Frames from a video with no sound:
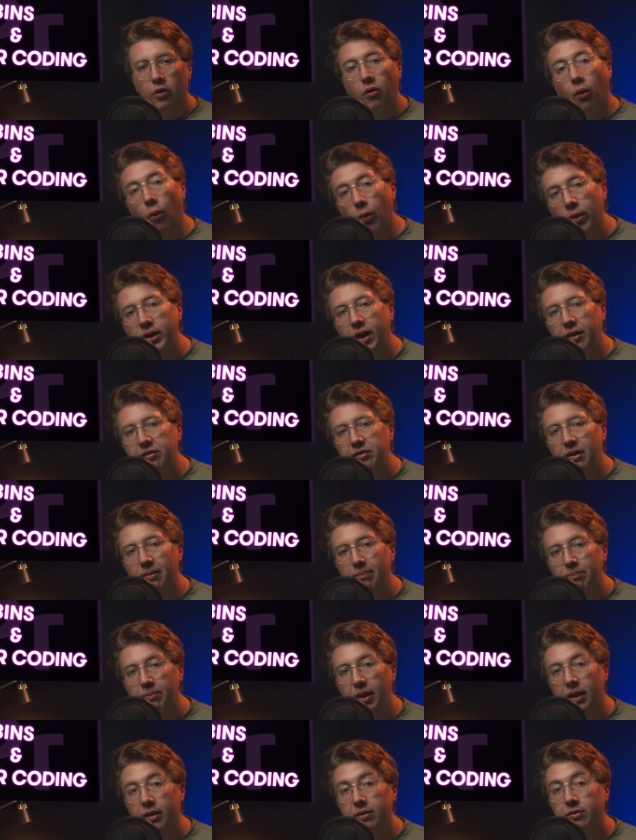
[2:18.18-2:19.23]
The organizing
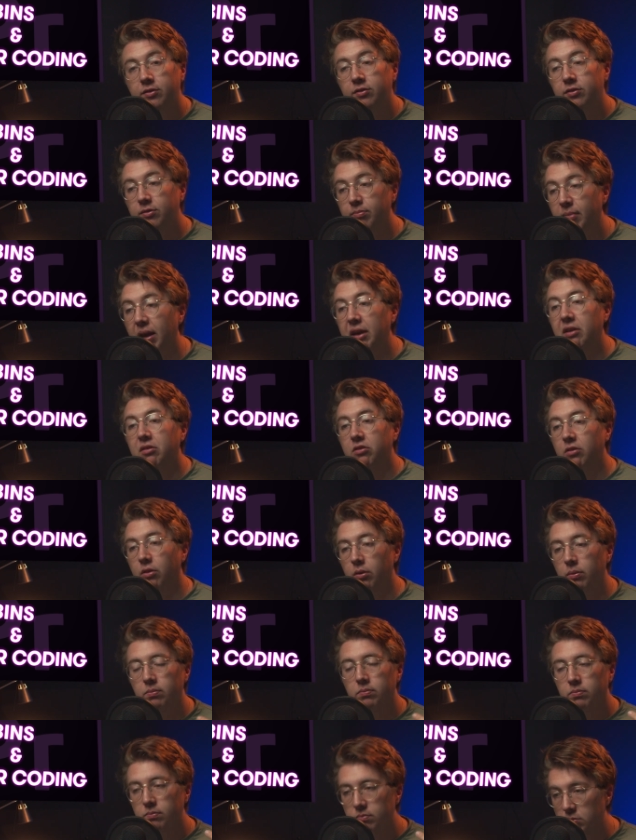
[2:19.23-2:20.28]
in bins makes
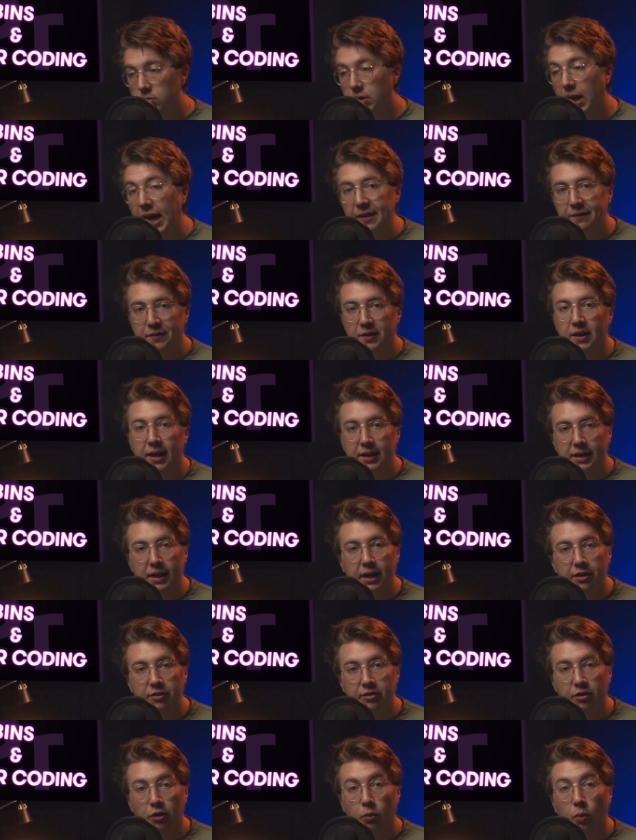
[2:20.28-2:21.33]
your life a lot
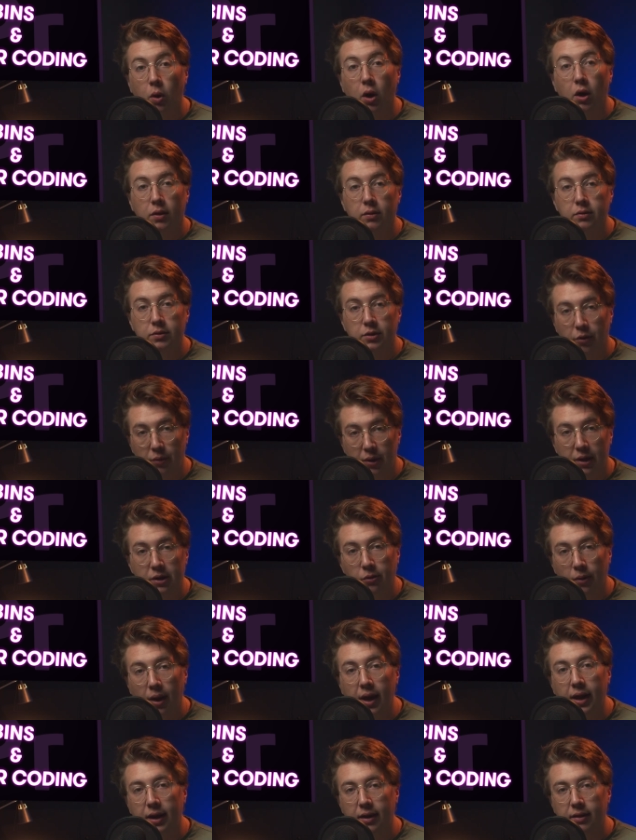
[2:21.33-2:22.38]
easier while you're in
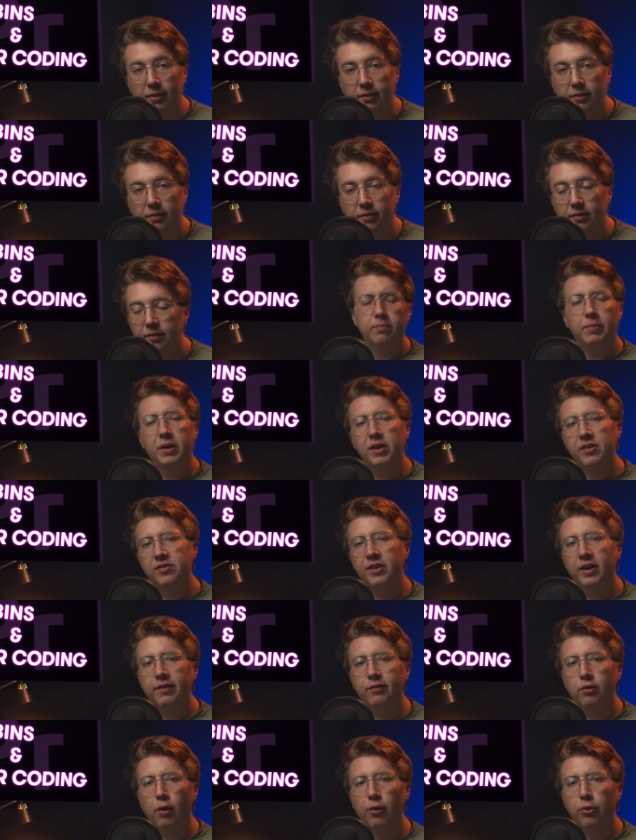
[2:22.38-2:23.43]
your edit. But
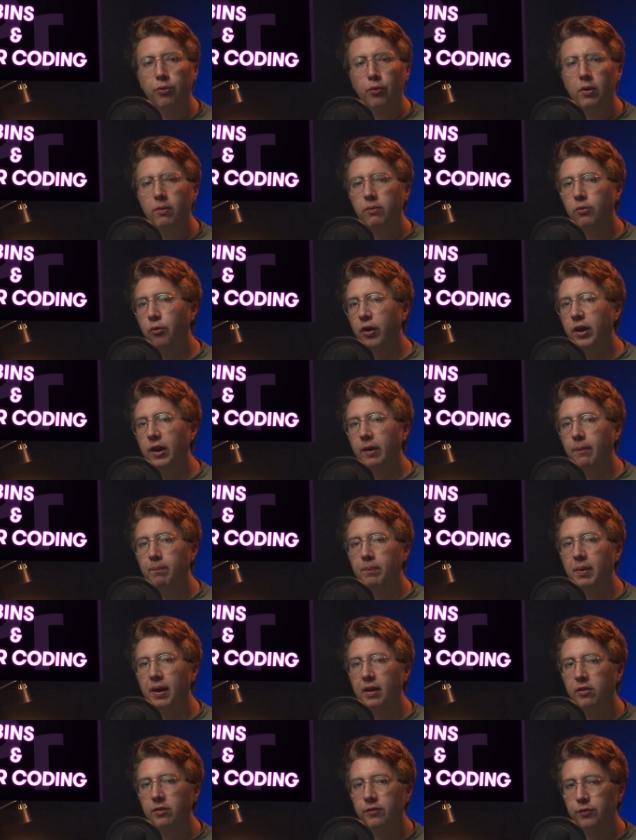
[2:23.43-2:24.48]
instead of going through and creating
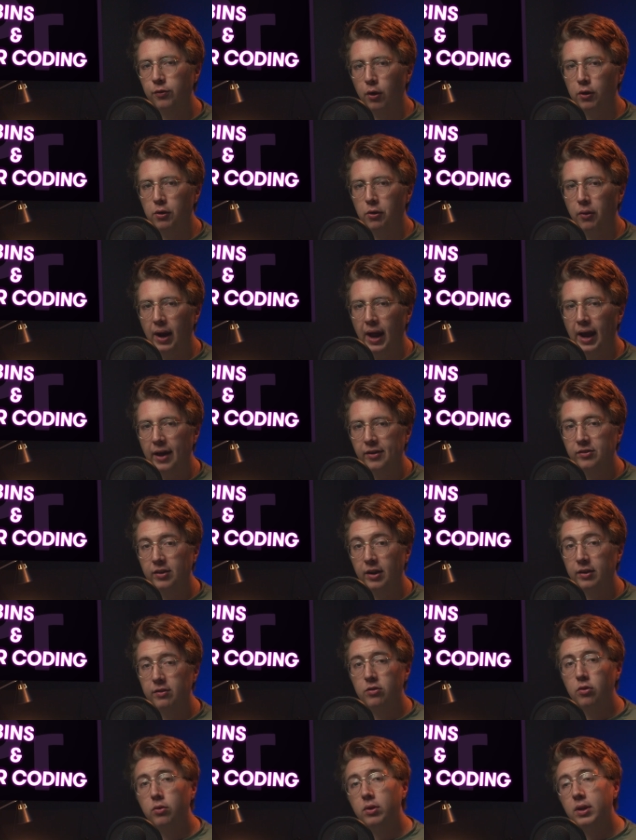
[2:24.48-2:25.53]
bins for all your
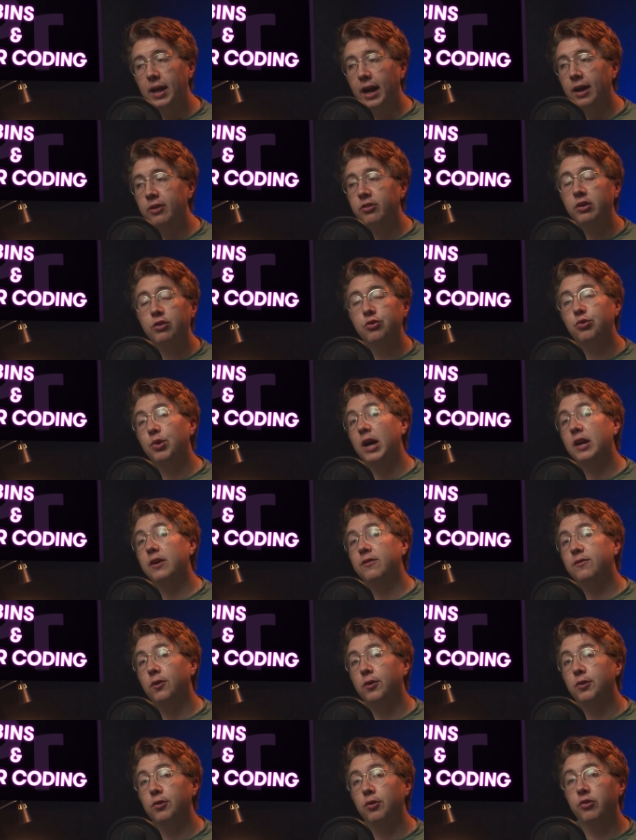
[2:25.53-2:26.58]
assets, you can actually drag
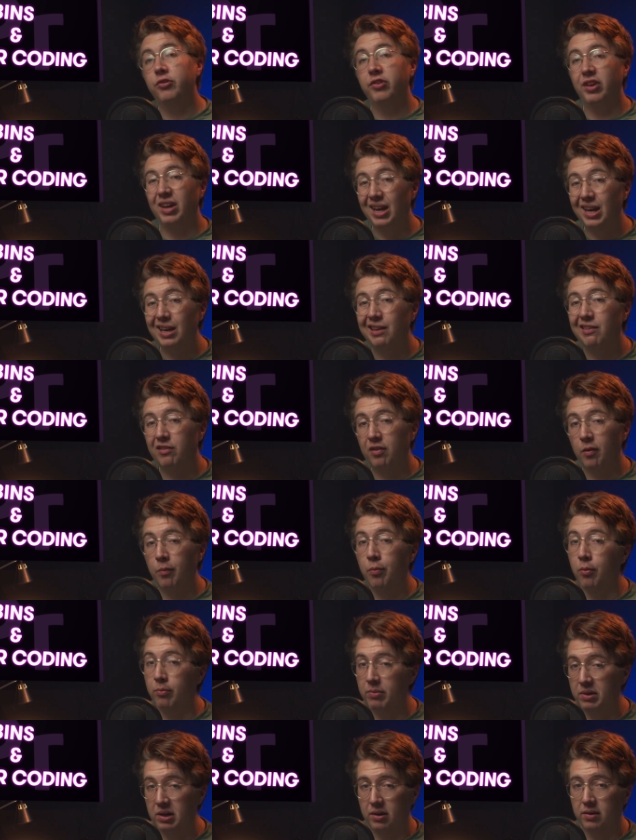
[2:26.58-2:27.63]
folders into
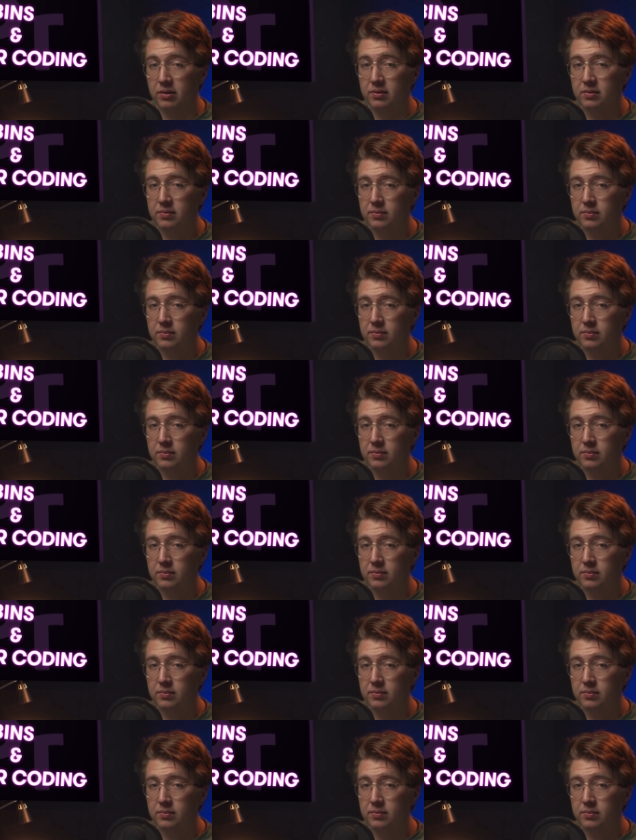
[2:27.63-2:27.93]
Premiere.